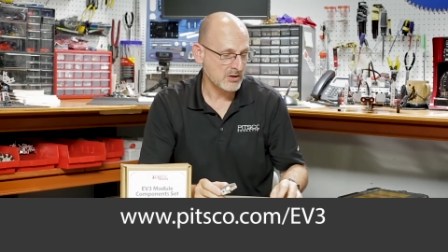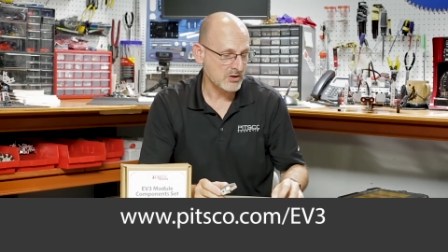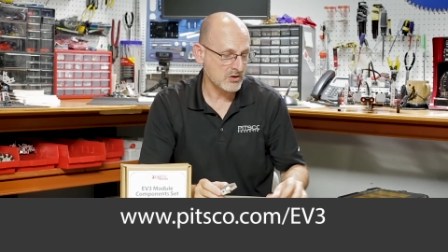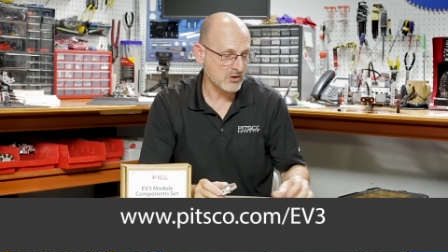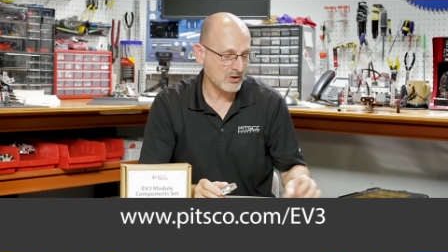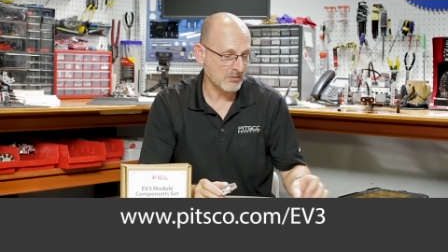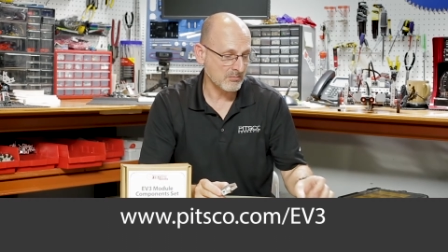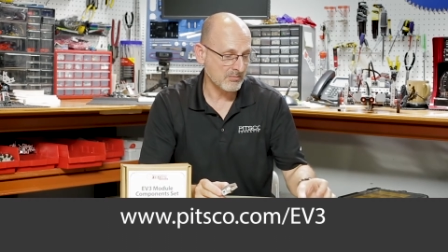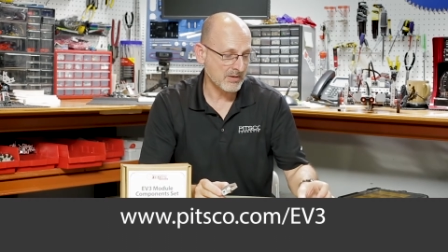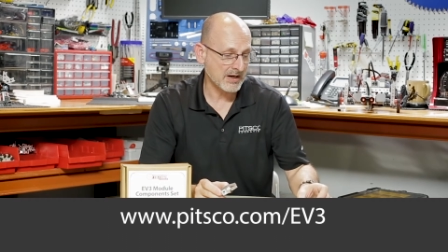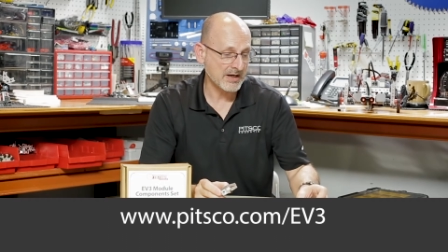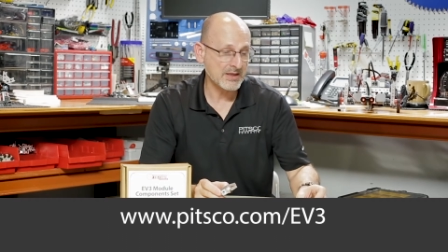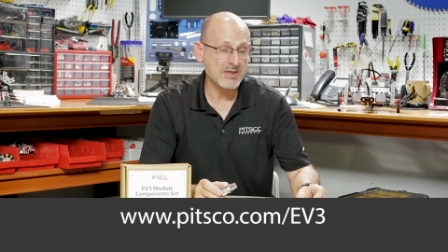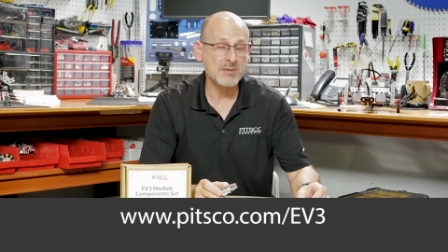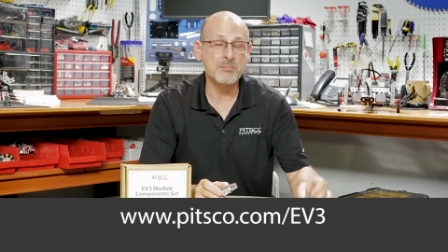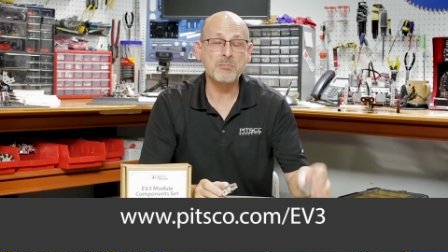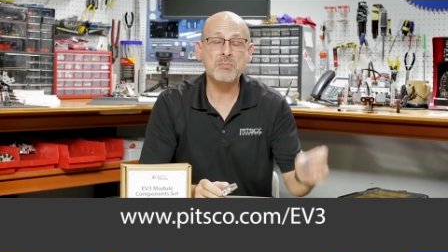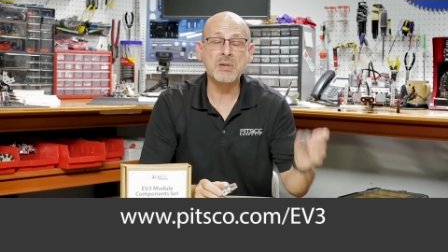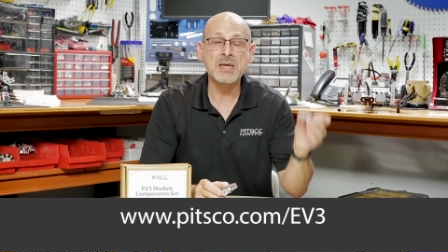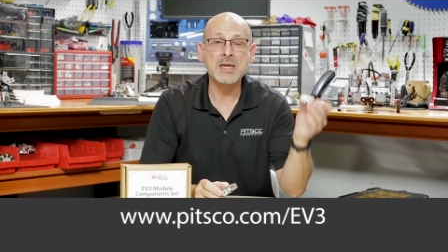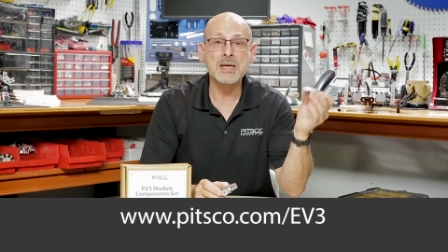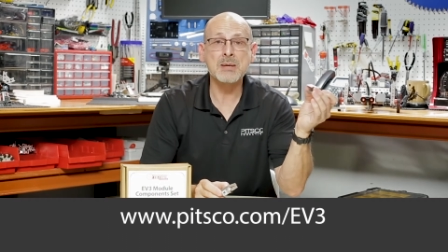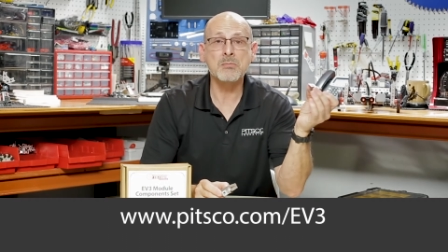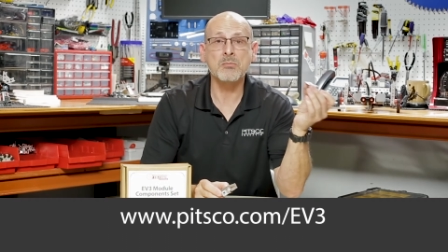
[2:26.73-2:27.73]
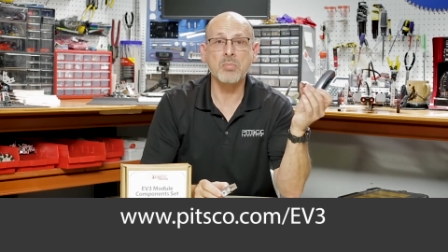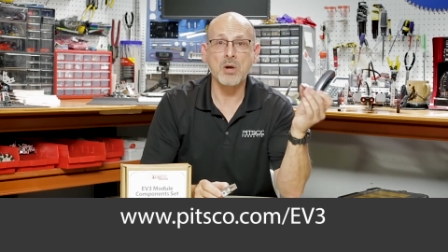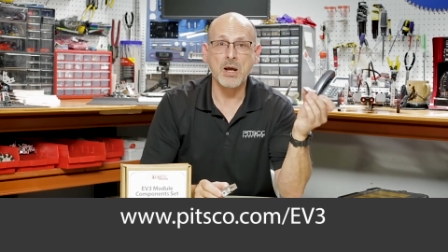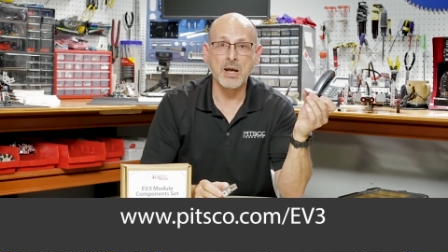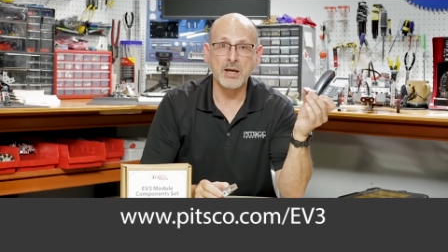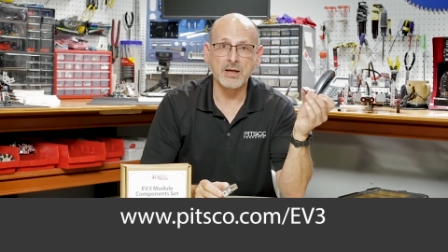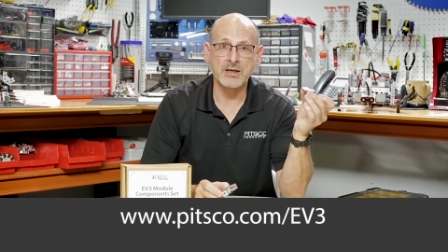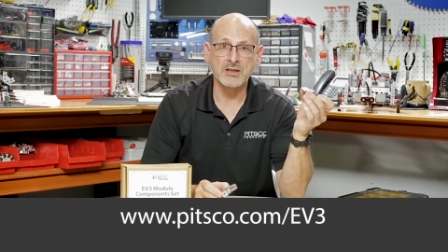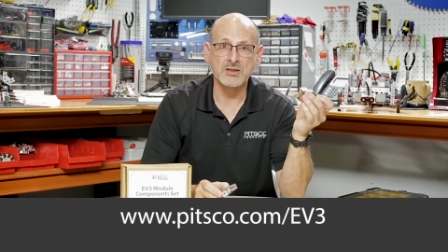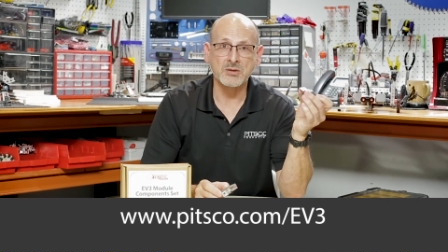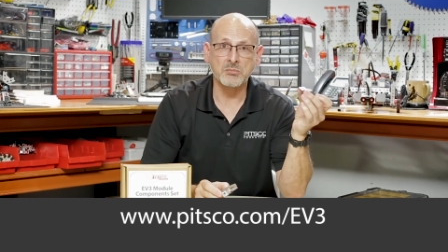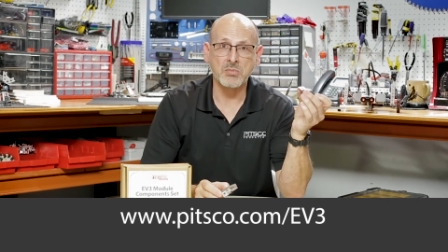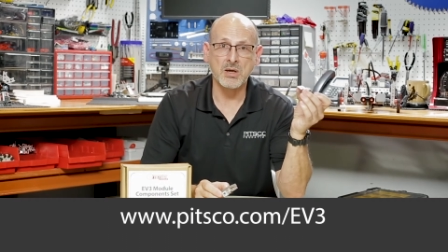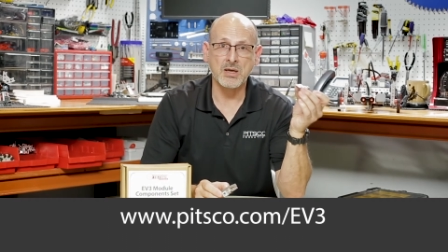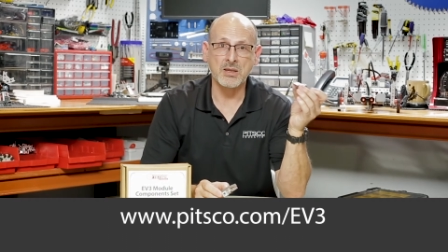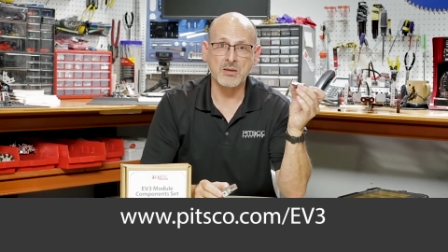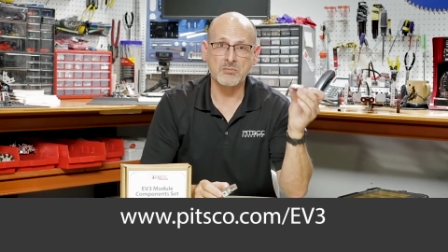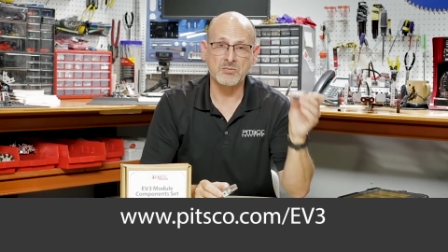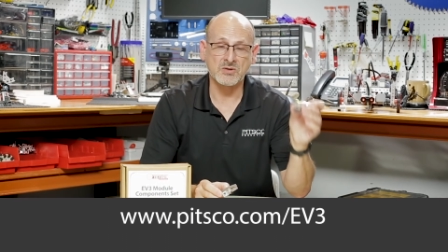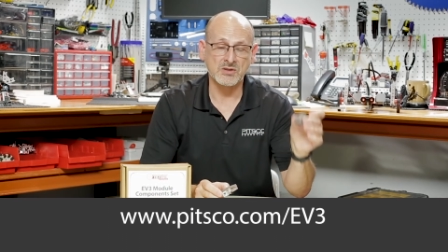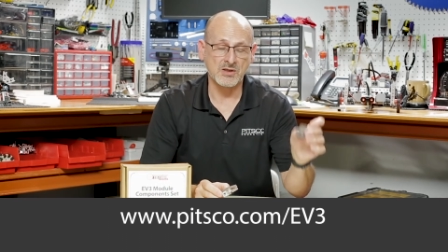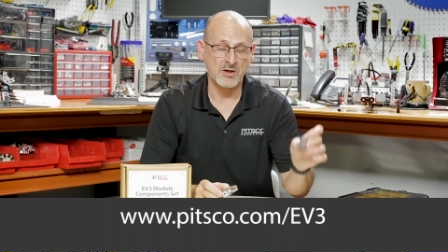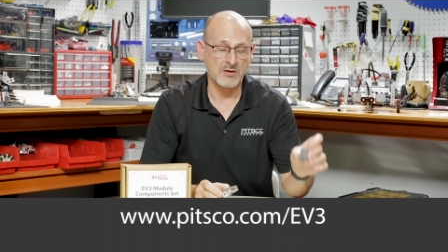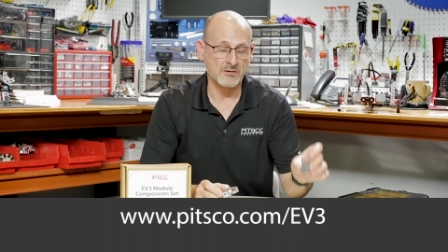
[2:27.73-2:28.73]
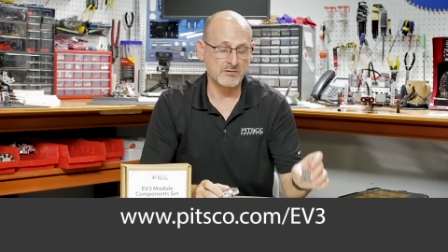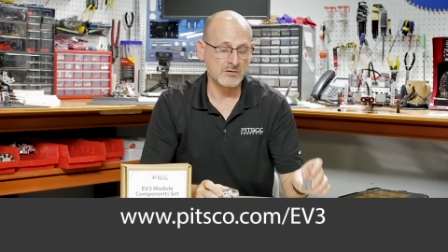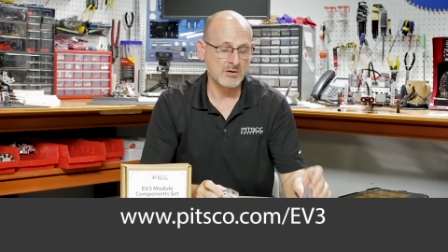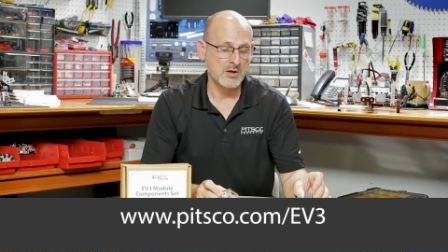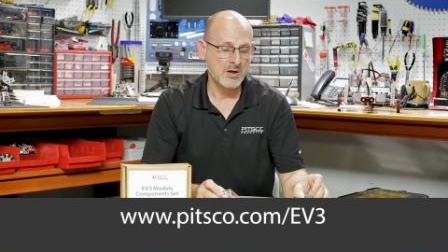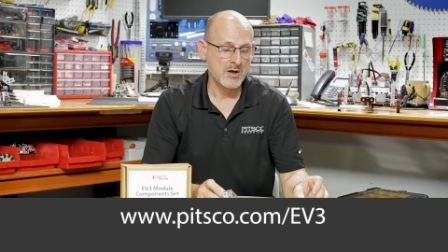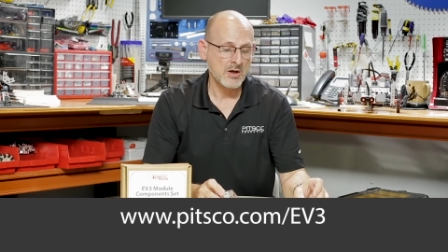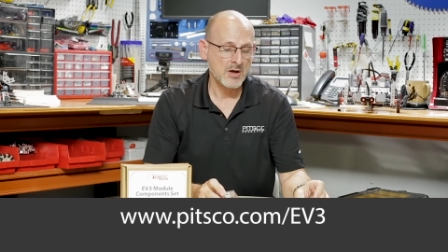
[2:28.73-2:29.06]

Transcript: You can buy the beam brackets by themselves.